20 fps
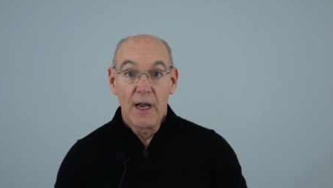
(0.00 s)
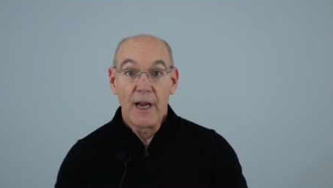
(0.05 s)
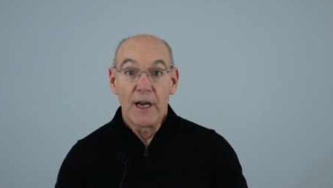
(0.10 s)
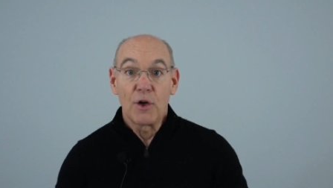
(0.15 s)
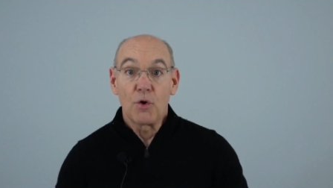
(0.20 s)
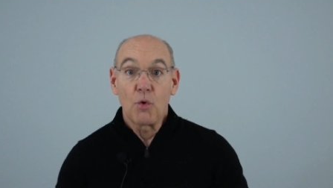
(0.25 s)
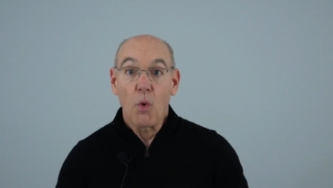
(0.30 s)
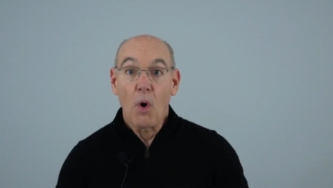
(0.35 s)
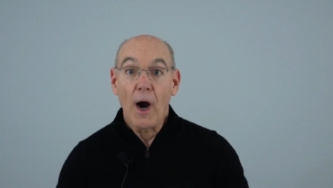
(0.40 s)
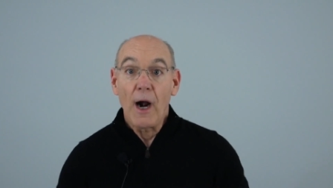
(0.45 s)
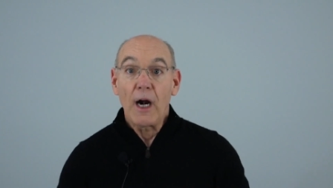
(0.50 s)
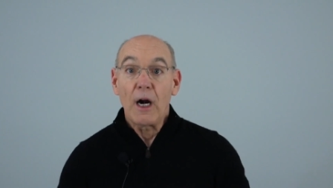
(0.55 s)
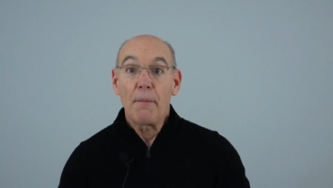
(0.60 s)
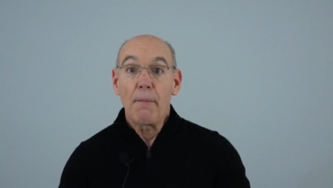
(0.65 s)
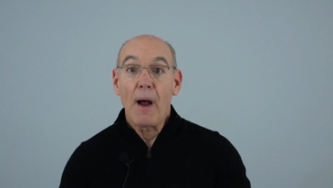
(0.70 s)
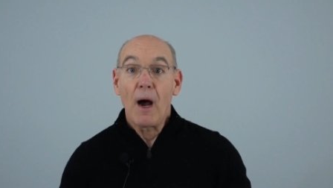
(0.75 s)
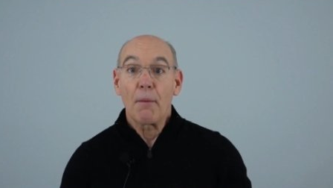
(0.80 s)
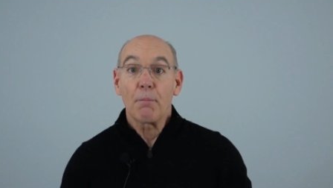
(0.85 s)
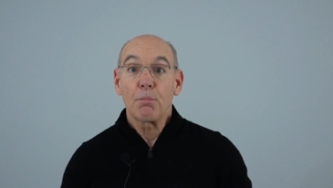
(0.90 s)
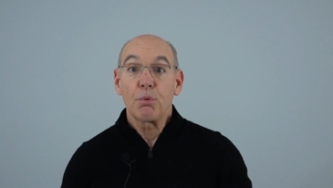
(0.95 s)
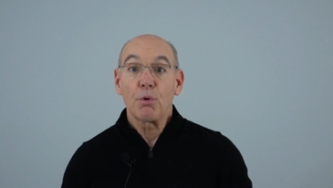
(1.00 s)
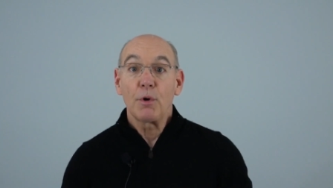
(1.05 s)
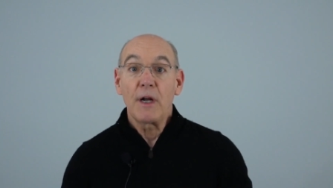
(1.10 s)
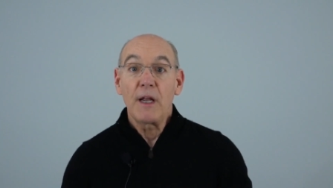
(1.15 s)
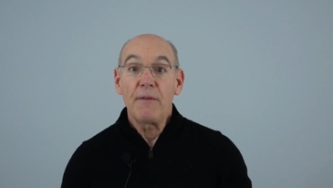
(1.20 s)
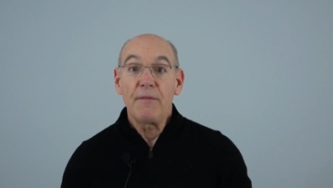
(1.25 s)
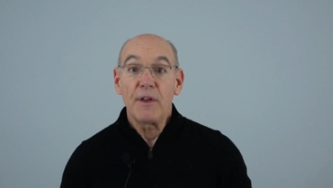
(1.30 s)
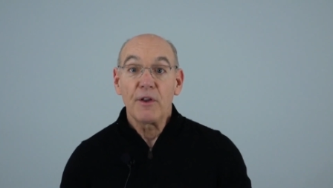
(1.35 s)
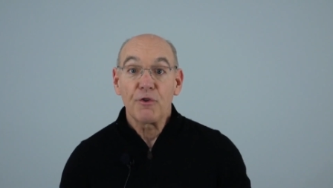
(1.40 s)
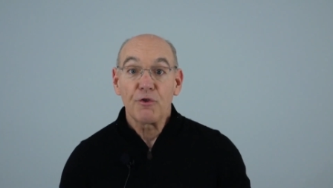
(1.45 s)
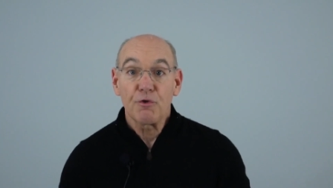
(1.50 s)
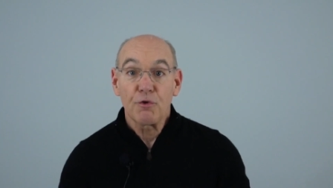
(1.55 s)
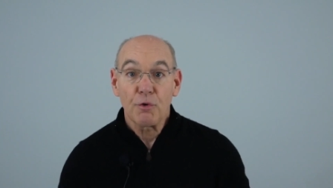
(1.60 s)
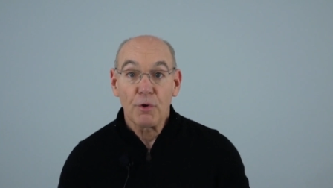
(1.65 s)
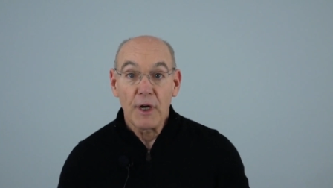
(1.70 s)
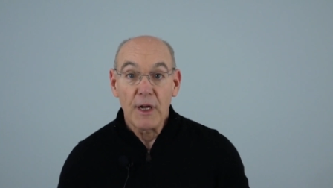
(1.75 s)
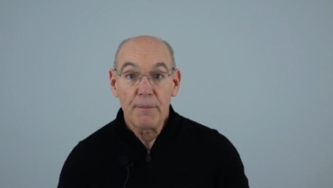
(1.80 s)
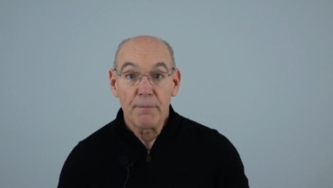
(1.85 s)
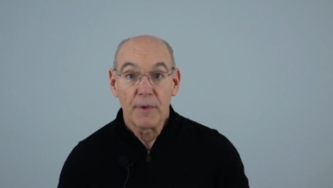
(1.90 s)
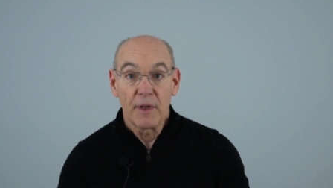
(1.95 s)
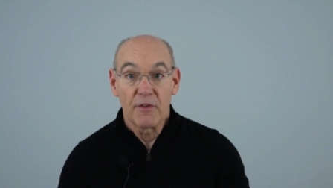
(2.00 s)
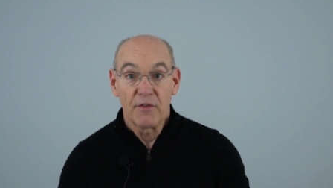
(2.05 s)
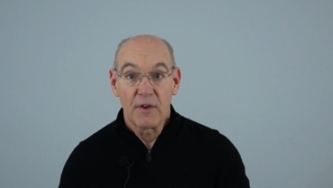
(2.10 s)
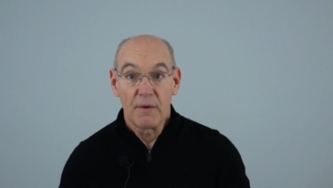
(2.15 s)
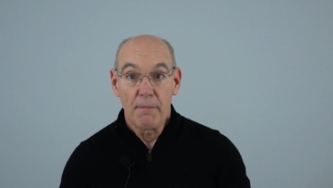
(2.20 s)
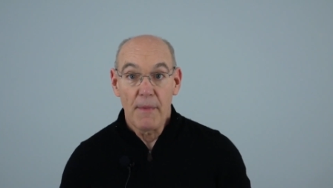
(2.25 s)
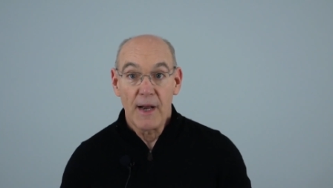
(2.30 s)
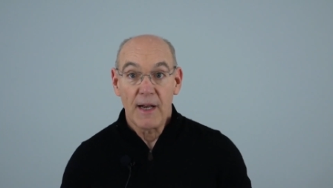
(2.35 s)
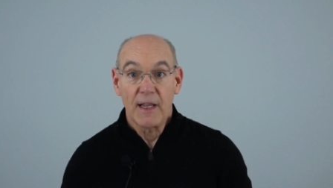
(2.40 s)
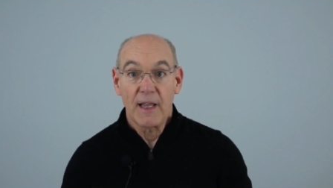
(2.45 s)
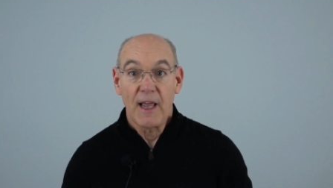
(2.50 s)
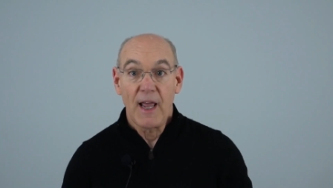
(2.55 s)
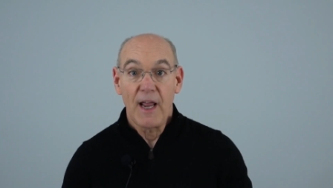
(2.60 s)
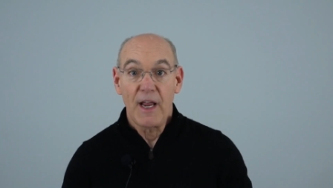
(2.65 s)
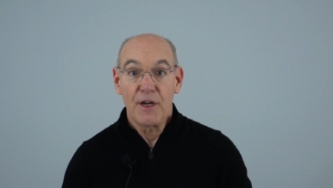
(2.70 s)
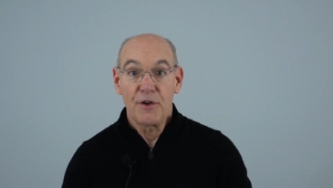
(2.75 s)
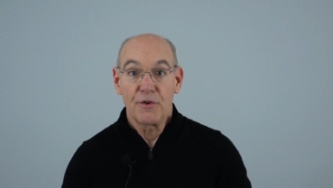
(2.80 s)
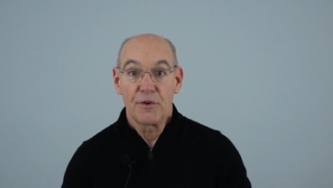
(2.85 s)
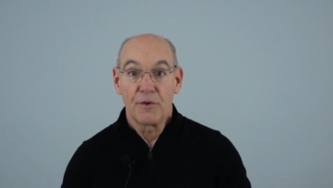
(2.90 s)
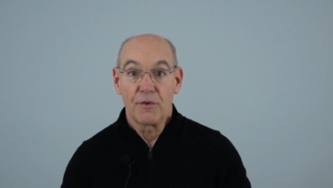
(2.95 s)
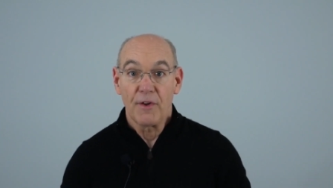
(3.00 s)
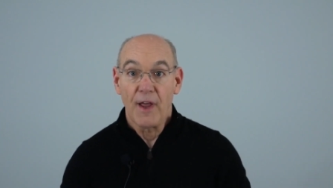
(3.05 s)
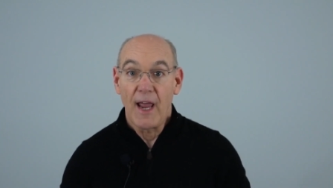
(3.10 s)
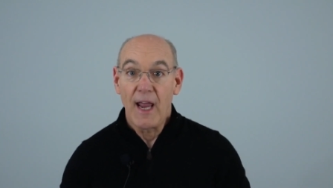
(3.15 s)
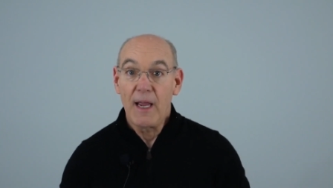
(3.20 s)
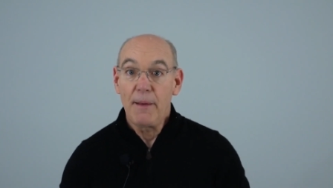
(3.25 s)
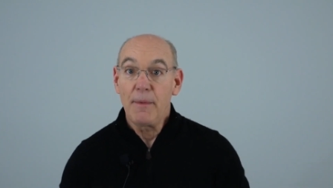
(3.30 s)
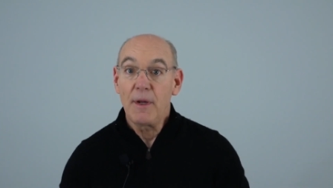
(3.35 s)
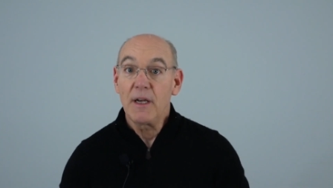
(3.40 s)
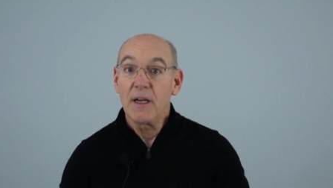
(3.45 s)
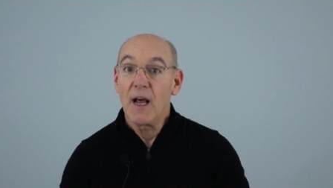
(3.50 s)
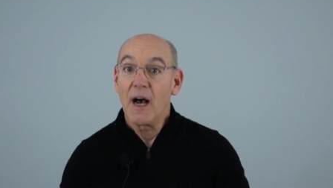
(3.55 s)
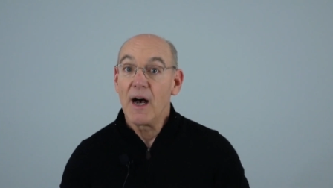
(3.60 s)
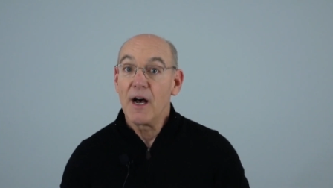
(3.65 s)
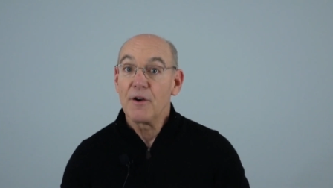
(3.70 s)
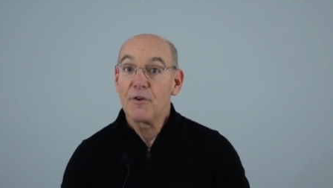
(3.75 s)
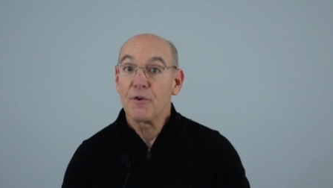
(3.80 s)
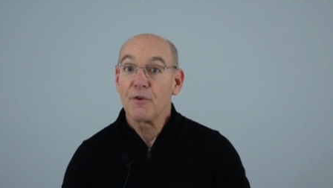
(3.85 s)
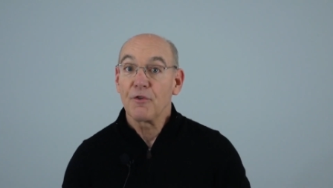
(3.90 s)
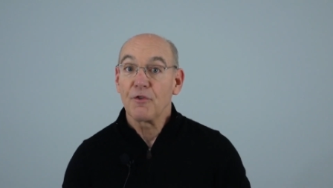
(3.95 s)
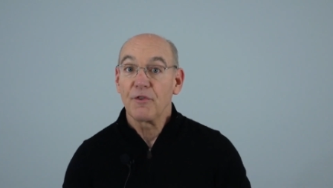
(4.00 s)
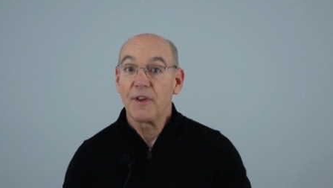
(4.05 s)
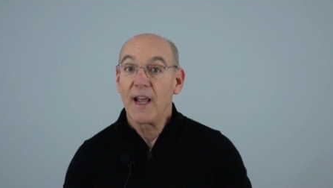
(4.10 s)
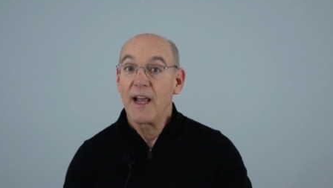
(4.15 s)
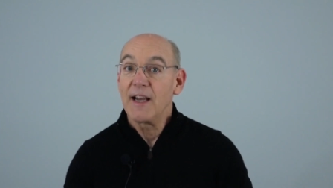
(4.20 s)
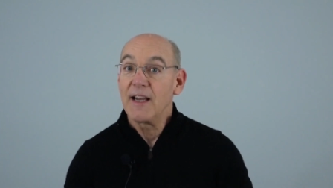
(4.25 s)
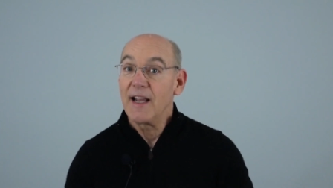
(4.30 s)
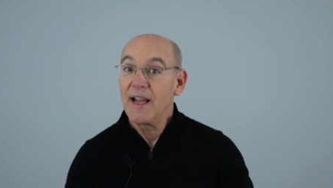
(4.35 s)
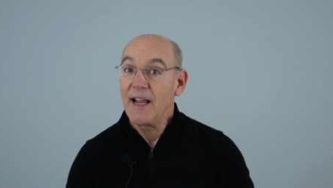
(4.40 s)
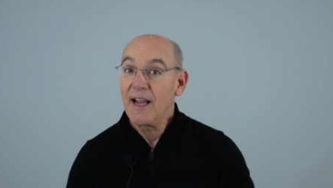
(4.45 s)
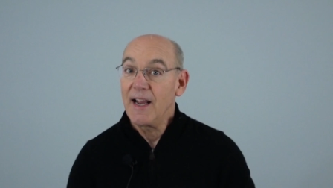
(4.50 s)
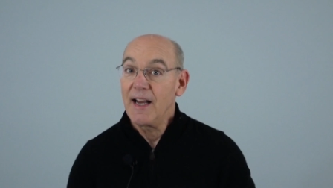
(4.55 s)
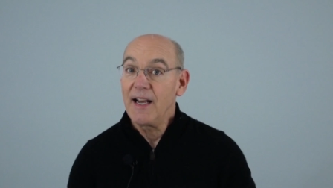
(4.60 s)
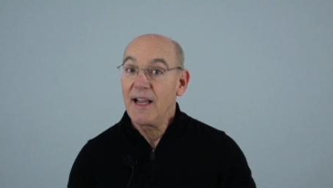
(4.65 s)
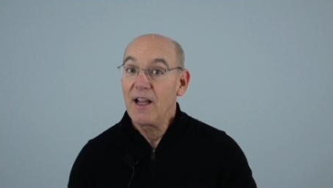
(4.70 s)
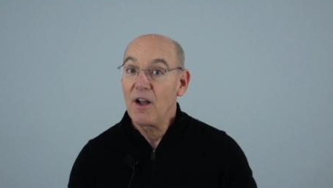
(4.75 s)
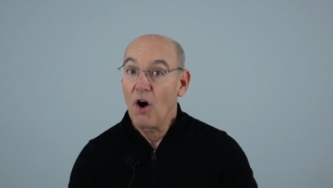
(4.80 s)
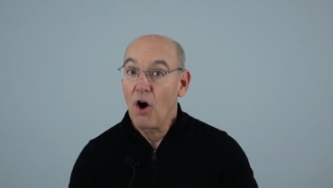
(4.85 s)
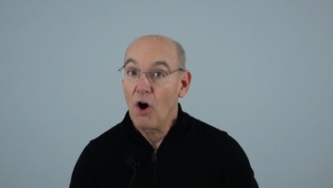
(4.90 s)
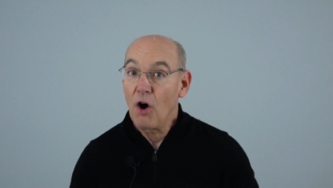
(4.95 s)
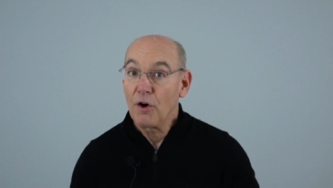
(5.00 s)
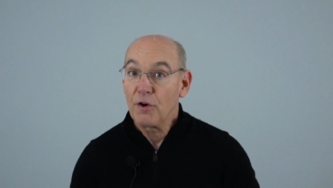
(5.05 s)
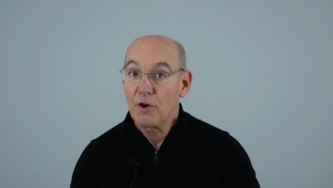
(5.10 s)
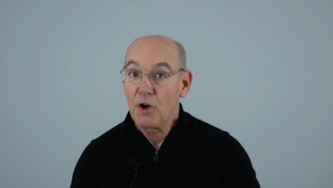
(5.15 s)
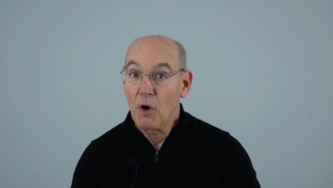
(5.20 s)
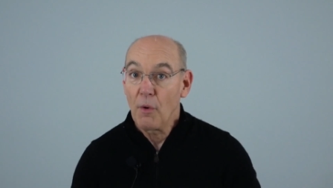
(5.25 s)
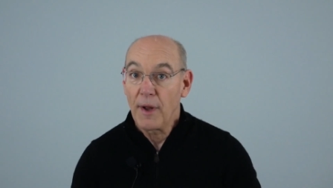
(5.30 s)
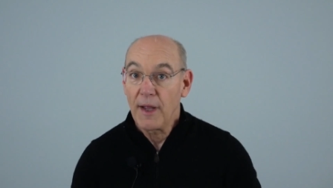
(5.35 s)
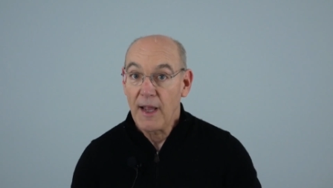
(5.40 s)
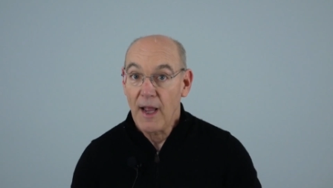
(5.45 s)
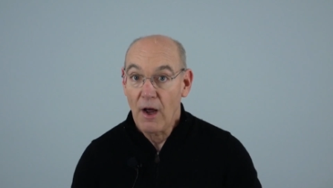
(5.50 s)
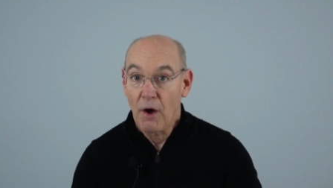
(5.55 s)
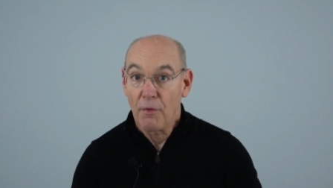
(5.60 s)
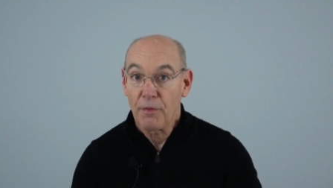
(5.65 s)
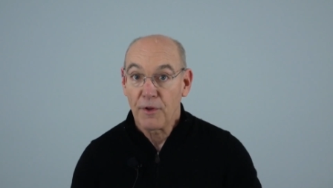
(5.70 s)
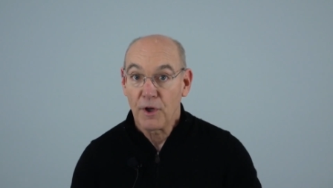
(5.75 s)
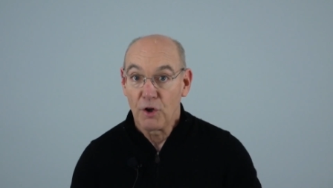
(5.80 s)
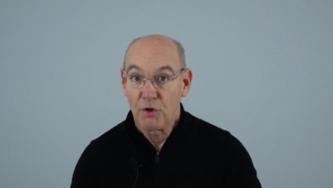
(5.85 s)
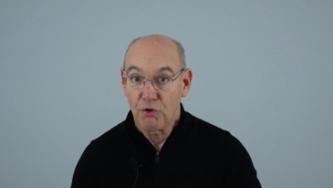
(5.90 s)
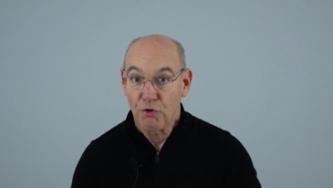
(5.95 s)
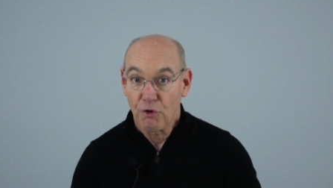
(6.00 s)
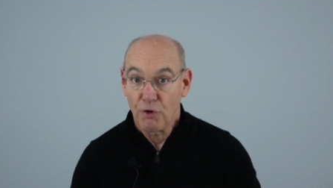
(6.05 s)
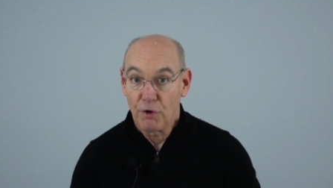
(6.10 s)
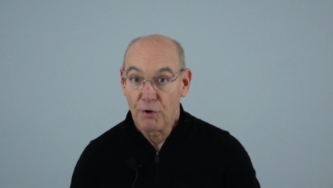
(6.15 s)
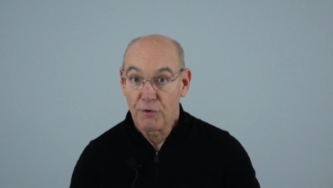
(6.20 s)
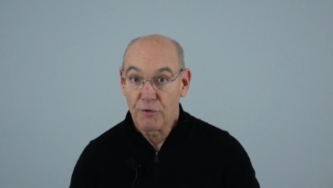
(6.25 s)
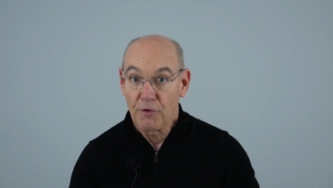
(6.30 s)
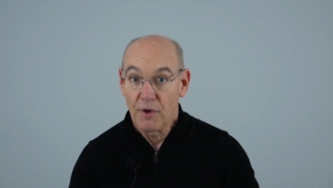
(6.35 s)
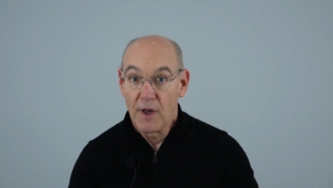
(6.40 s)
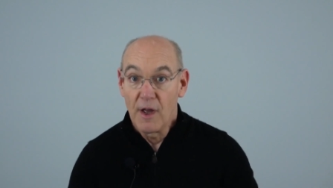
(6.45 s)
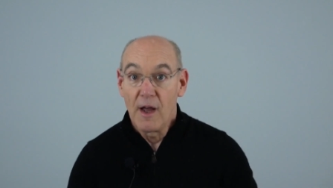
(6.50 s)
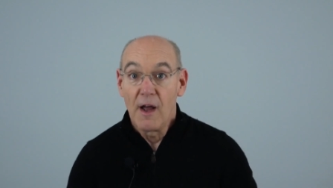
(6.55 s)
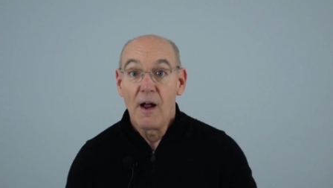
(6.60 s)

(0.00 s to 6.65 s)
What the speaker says: Inquire about previous treatments and medications, aiming to understand any ongoing health concerns